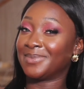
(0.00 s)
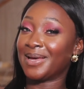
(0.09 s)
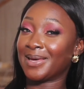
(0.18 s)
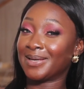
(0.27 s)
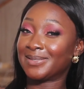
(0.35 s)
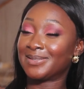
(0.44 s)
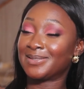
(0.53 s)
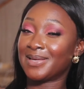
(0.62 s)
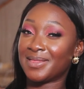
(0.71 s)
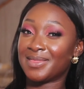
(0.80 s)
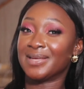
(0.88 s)
I guess
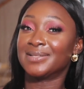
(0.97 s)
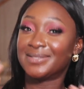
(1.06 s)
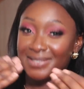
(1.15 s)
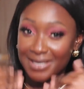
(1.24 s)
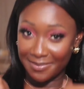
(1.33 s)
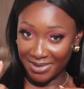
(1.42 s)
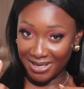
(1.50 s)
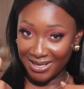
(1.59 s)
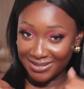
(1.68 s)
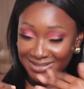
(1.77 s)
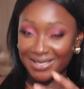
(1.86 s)
a thing to
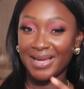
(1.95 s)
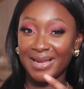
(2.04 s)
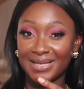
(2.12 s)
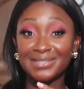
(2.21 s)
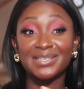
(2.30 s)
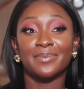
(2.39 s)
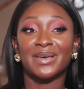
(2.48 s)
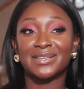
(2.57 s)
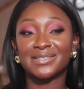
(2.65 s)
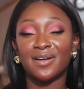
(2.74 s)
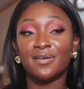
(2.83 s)
me, saying it to
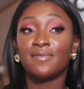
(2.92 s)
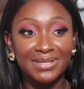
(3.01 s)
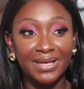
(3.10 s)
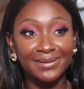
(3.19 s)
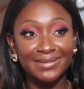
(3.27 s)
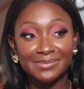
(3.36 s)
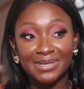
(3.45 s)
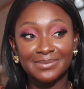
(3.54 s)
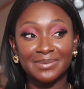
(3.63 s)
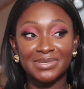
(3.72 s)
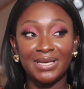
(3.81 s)
myself. Like,
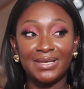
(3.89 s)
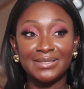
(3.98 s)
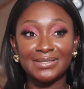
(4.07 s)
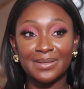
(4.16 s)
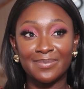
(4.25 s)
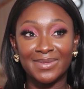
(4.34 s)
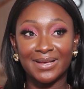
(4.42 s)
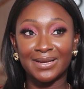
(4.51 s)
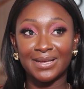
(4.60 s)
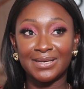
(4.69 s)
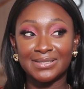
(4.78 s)
sometimes I'm taking something
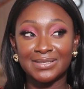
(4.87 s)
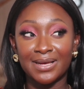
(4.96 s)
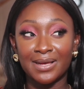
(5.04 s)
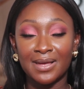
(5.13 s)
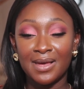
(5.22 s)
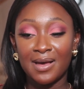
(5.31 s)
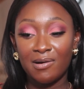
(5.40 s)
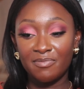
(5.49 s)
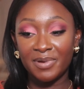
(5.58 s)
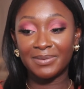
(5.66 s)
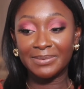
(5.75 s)
and then he's like,
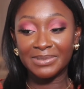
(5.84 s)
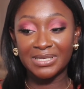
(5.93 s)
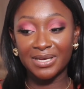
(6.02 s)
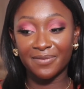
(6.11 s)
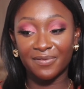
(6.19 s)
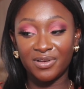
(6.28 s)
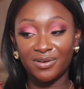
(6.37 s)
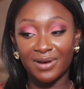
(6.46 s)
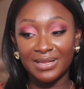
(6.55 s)
oh babe, let me take it for you.